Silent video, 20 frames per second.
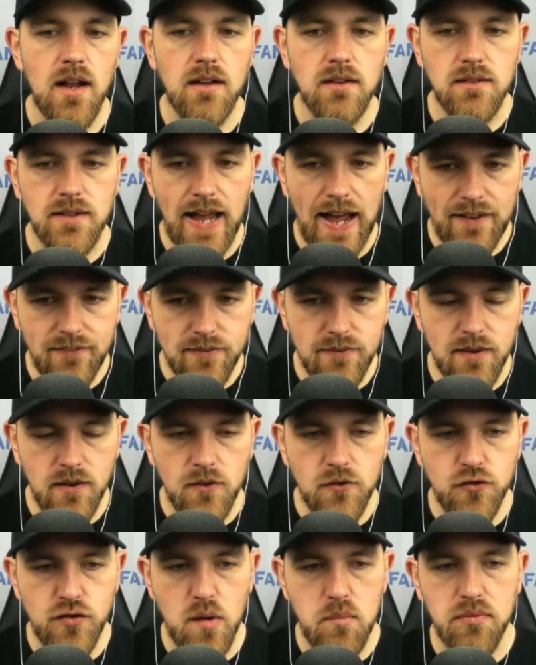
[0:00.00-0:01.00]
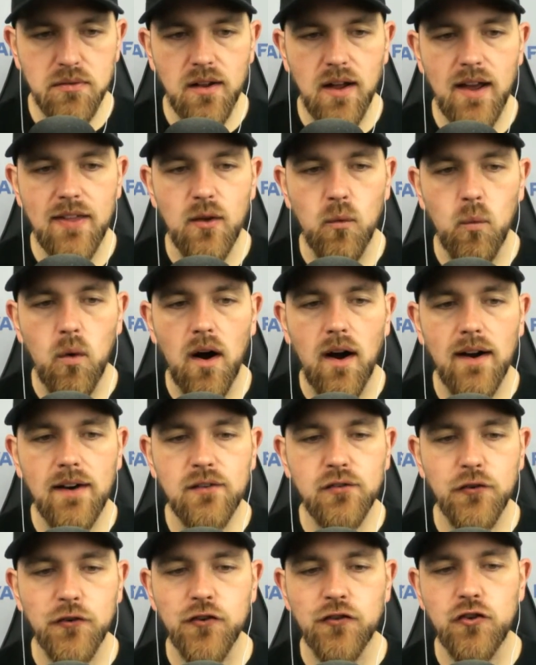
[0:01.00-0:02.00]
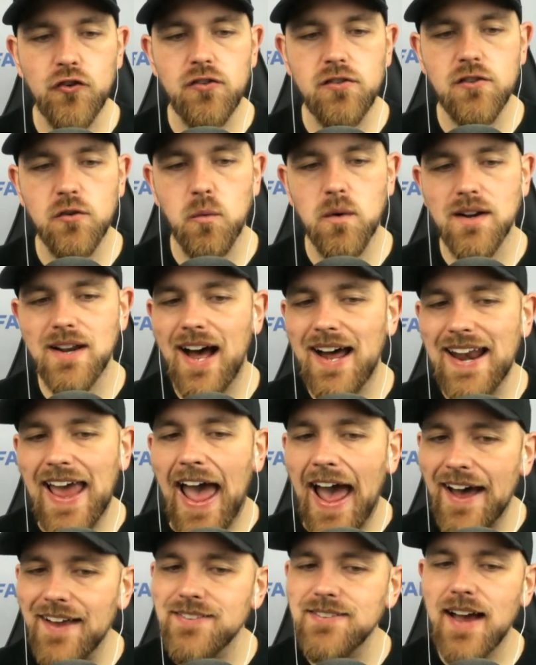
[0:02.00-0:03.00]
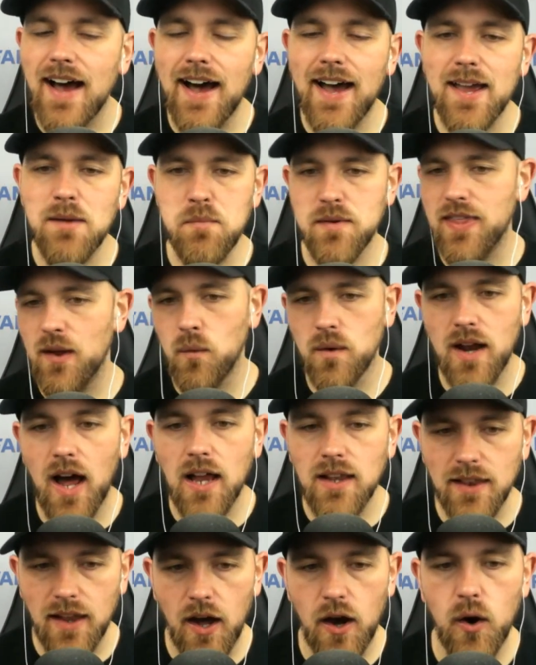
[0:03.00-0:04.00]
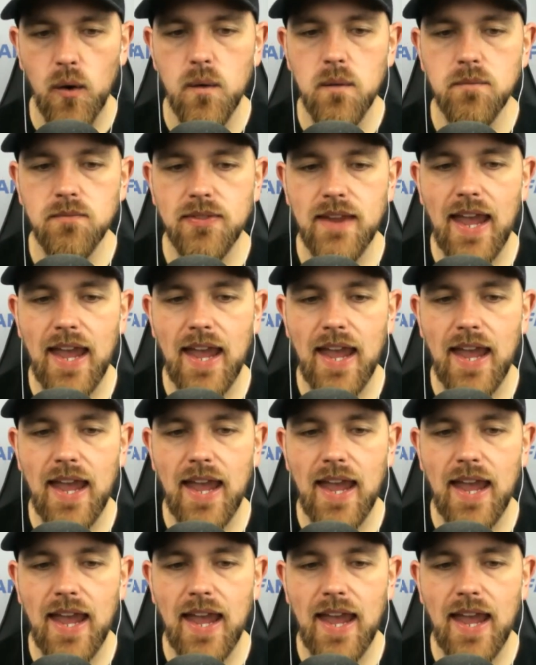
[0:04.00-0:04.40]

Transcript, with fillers: Last year in AAA, the walks for Schuster were not as high, but they were not low.